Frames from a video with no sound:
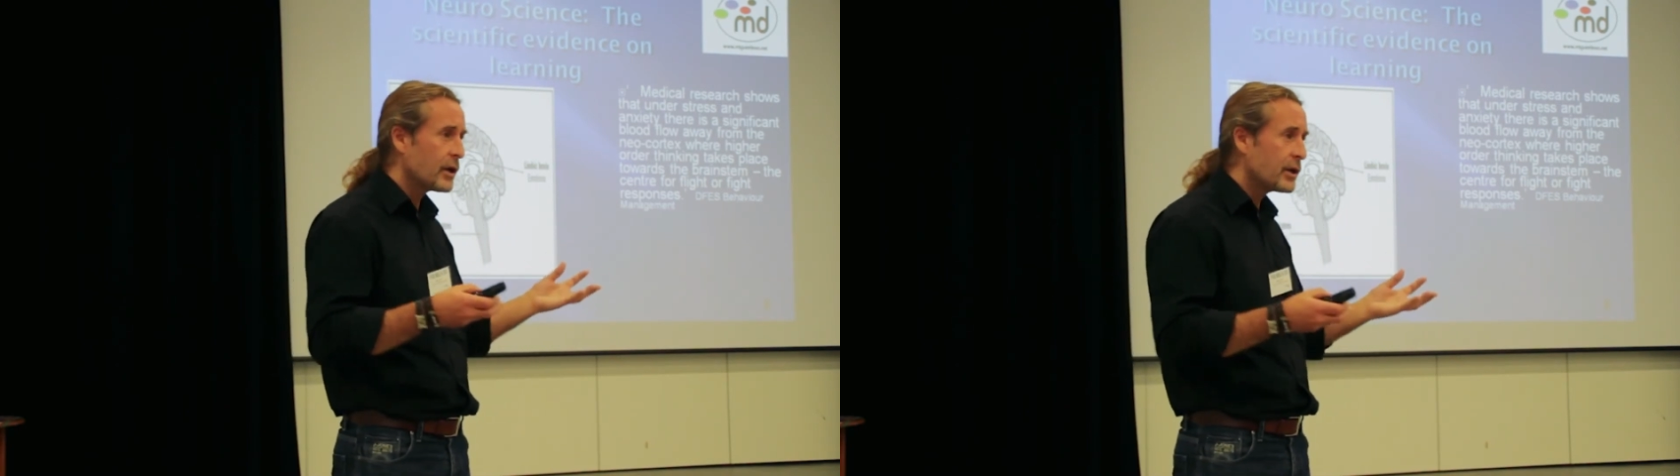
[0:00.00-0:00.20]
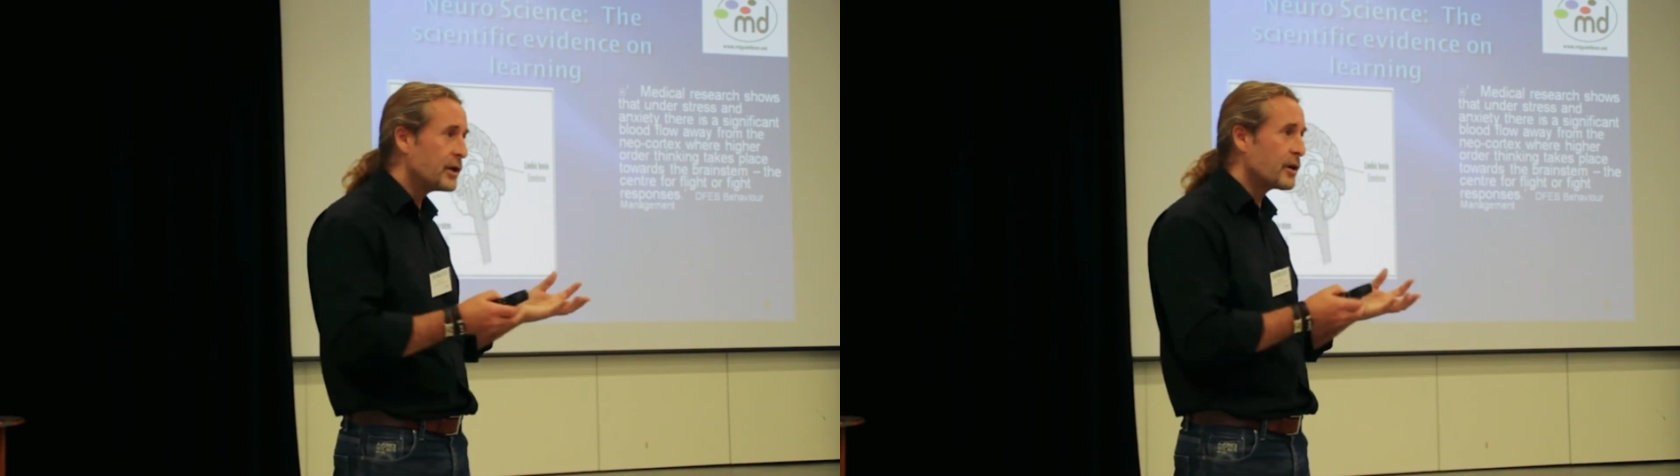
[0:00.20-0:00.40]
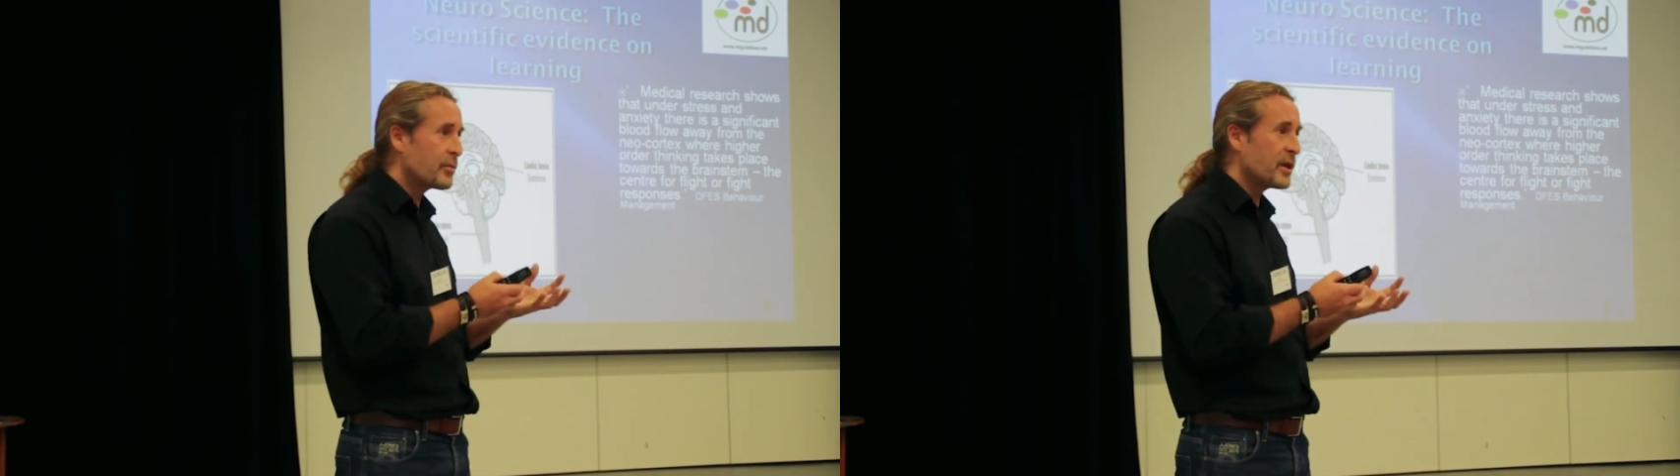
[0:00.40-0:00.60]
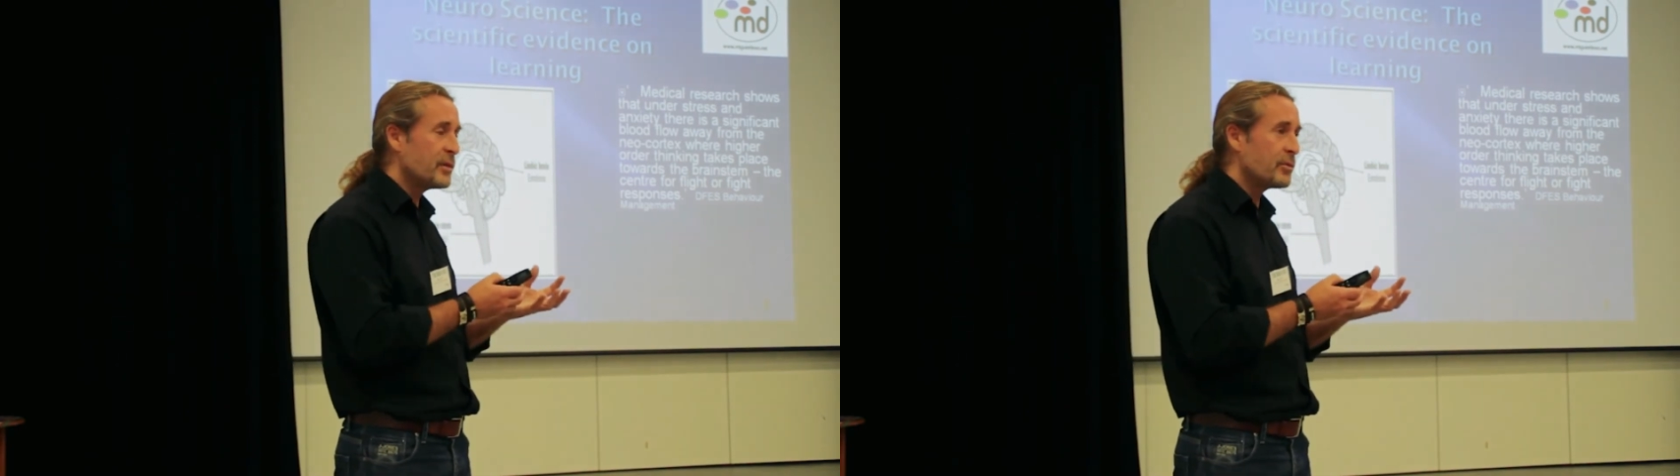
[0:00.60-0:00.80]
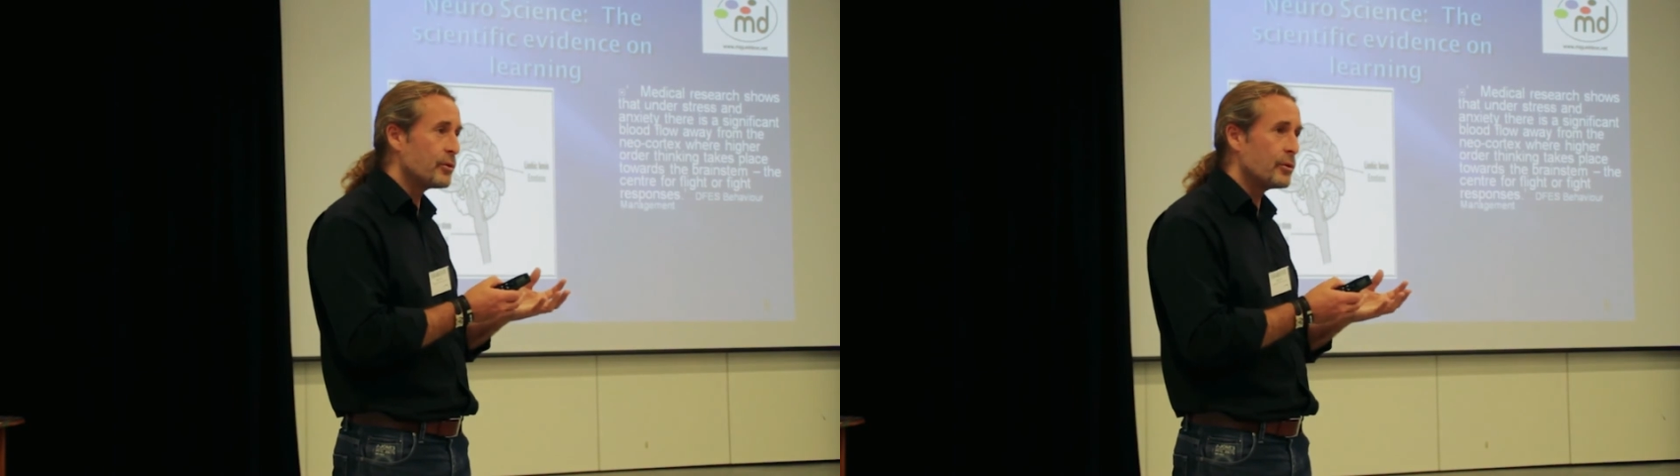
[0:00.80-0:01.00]
young
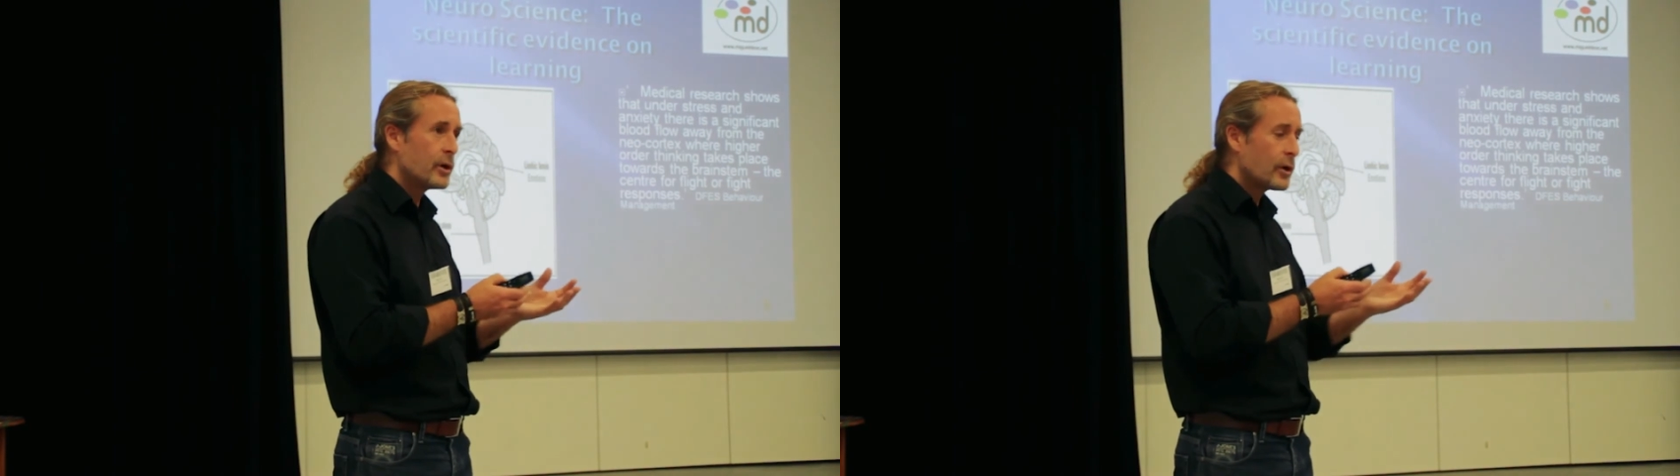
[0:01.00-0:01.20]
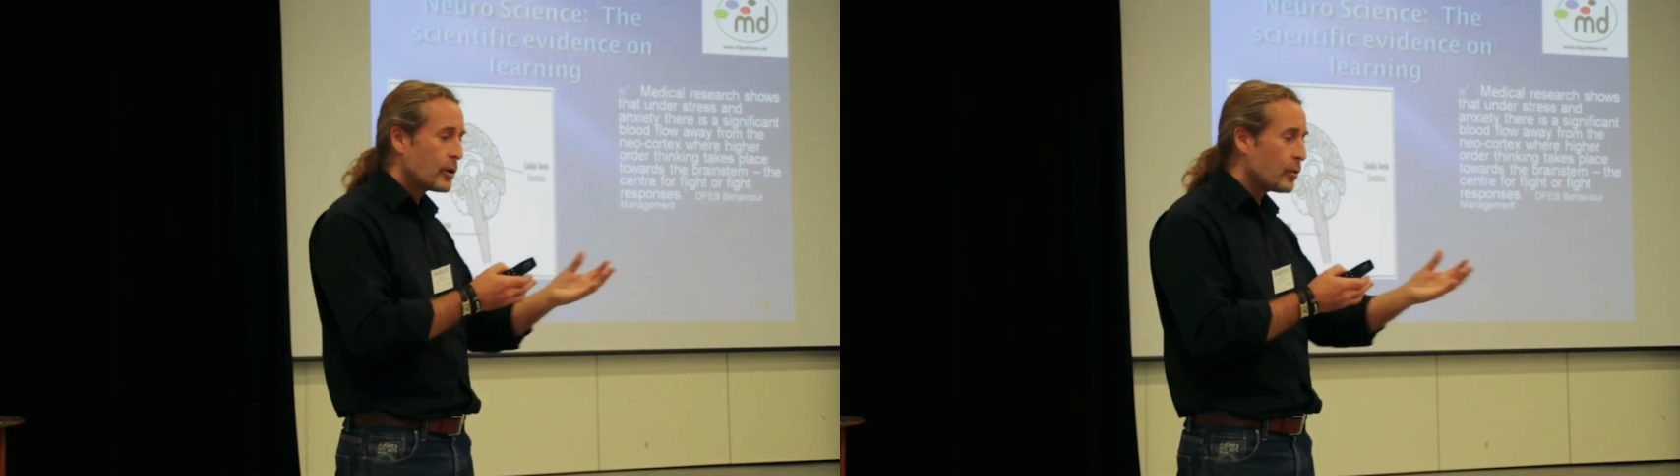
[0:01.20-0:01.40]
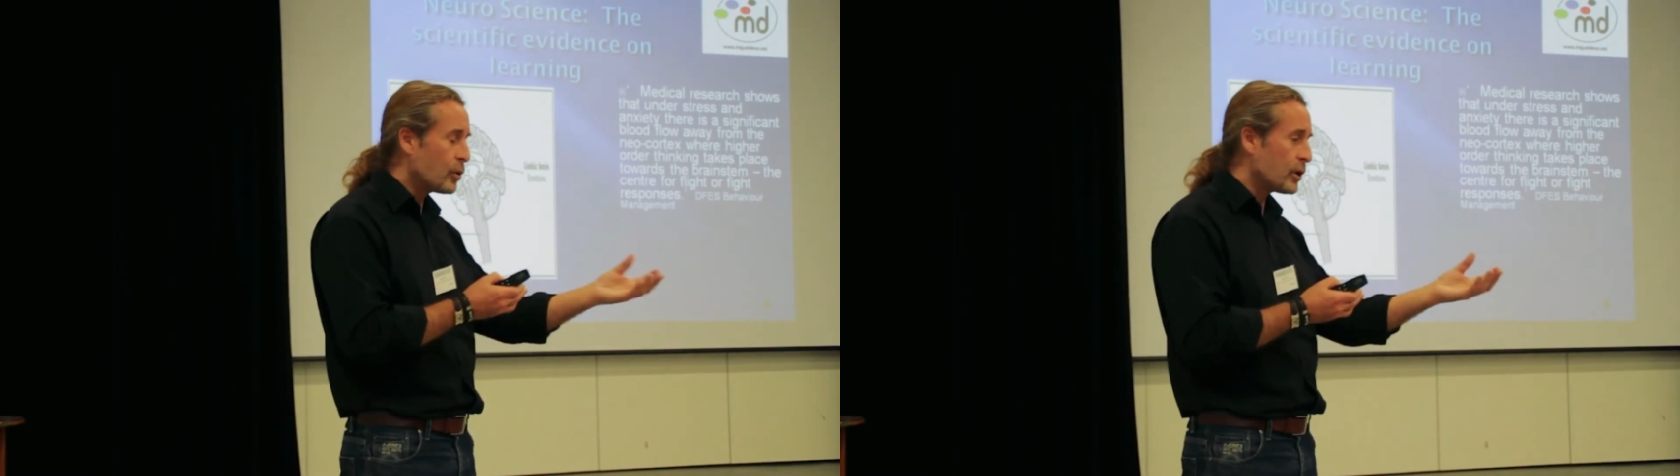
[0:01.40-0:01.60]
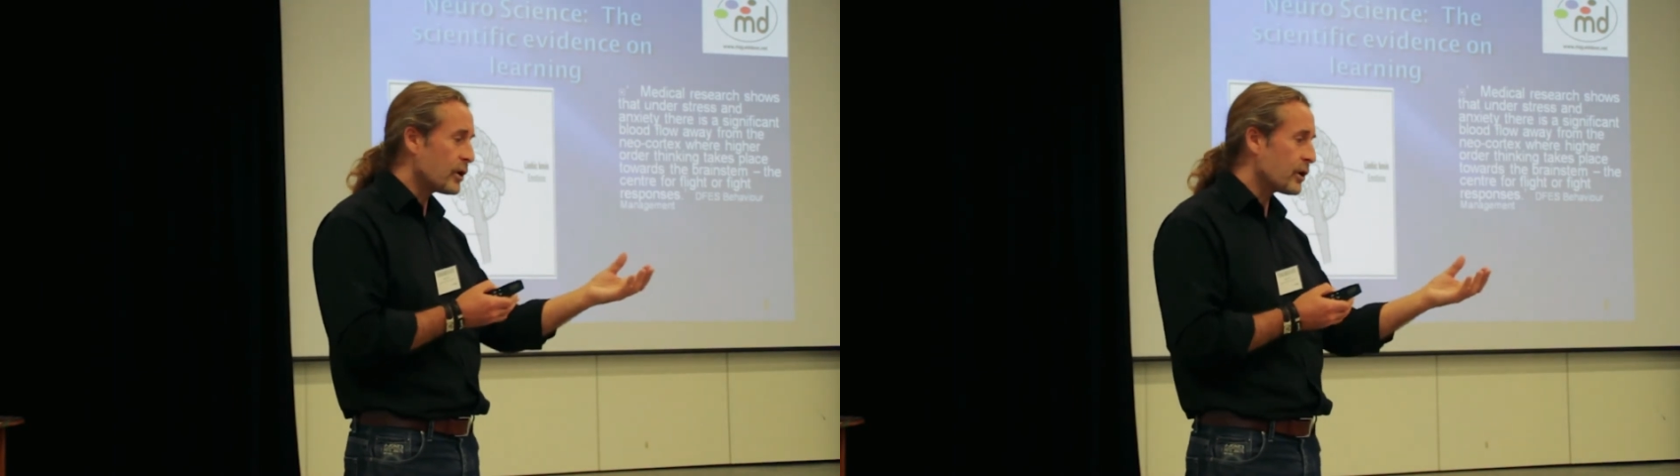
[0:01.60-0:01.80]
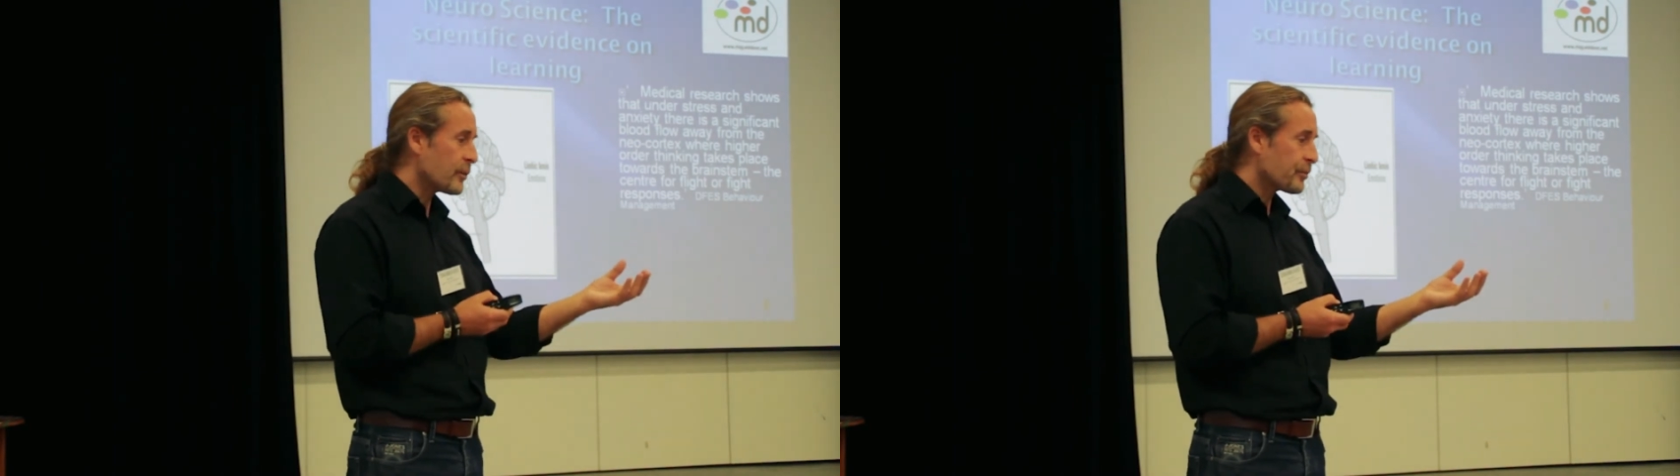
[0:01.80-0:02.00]
people
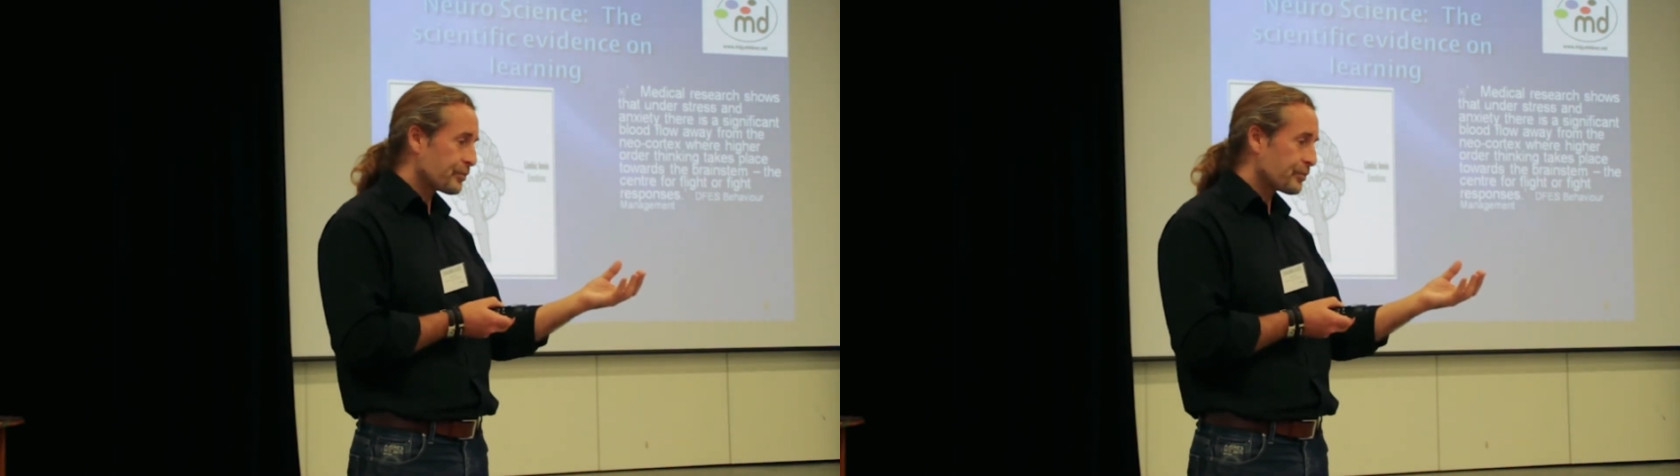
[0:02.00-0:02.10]
were